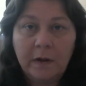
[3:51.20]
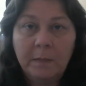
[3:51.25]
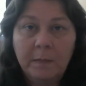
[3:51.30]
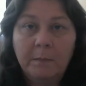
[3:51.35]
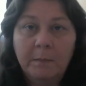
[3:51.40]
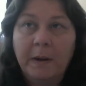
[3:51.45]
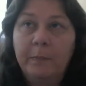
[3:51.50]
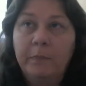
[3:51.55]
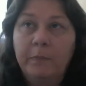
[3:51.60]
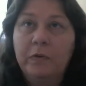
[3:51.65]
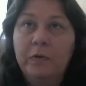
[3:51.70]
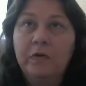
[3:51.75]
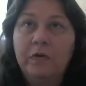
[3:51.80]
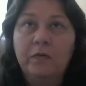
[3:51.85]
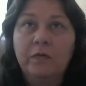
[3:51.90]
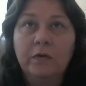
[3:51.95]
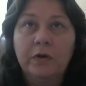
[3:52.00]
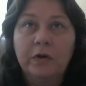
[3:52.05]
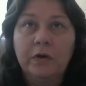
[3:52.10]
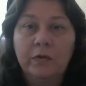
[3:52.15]
my
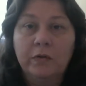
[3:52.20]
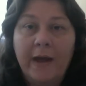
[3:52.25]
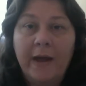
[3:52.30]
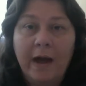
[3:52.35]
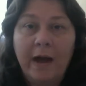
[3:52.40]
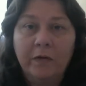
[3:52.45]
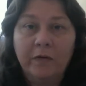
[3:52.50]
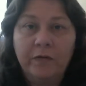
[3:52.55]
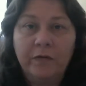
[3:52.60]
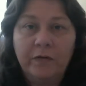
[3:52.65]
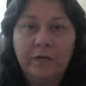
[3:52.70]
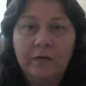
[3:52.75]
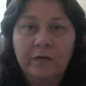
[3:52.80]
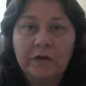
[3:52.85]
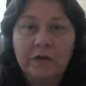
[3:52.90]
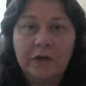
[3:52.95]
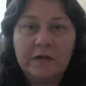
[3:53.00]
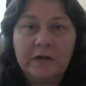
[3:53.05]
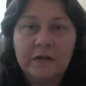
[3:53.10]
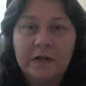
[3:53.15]
beautiful new house,
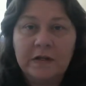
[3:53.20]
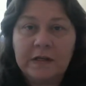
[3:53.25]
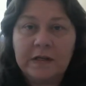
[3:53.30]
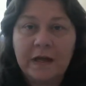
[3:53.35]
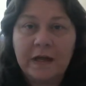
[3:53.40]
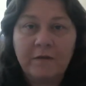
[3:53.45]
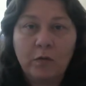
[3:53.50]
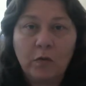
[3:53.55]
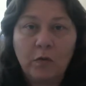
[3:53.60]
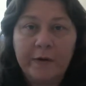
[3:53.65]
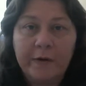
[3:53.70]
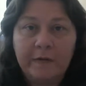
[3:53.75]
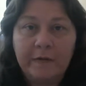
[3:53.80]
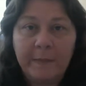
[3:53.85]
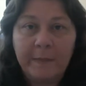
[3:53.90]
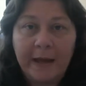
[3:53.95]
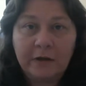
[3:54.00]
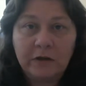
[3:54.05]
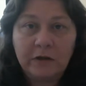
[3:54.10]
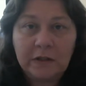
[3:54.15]
just as I have always
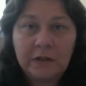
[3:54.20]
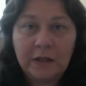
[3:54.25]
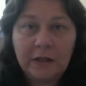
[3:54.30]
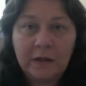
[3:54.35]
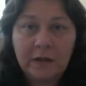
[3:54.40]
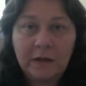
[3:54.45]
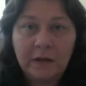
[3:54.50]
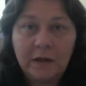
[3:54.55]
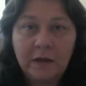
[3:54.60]
imagined it.